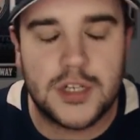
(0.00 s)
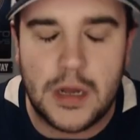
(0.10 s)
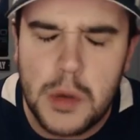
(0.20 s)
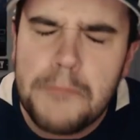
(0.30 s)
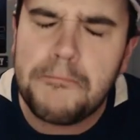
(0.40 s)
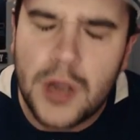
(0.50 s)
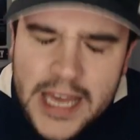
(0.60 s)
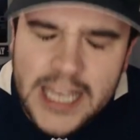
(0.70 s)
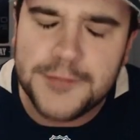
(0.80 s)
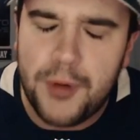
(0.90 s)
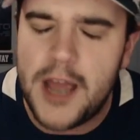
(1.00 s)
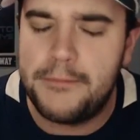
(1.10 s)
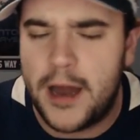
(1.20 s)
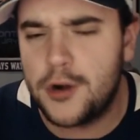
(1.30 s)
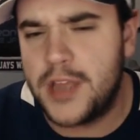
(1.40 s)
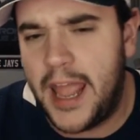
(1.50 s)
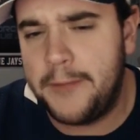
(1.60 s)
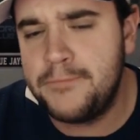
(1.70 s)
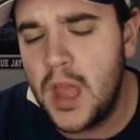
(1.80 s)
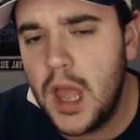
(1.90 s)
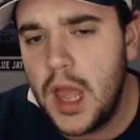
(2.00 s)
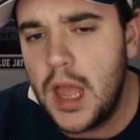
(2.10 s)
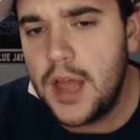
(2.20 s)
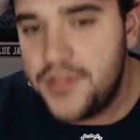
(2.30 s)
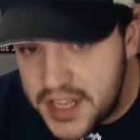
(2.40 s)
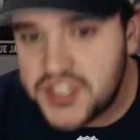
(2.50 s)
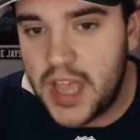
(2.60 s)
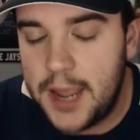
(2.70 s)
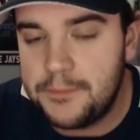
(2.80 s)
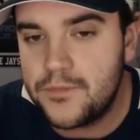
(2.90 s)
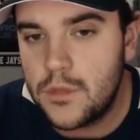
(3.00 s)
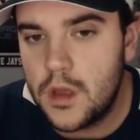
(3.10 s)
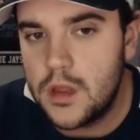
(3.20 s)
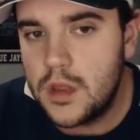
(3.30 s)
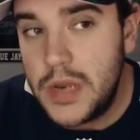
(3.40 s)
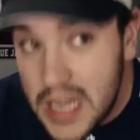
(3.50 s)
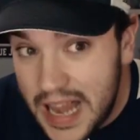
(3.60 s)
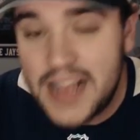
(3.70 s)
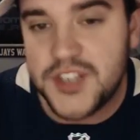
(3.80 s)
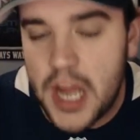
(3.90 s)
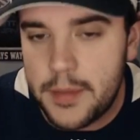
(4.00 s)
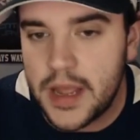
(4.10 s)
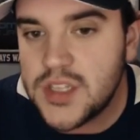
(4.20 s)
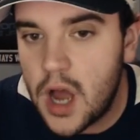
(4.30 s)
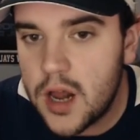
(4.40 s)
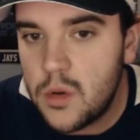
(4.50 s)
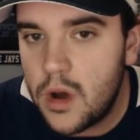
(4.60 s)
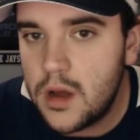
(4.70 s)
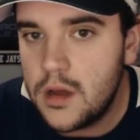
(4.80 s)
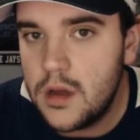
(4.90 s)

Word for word: Now, can we please play a better game, this game, than we did last time against Ottawa?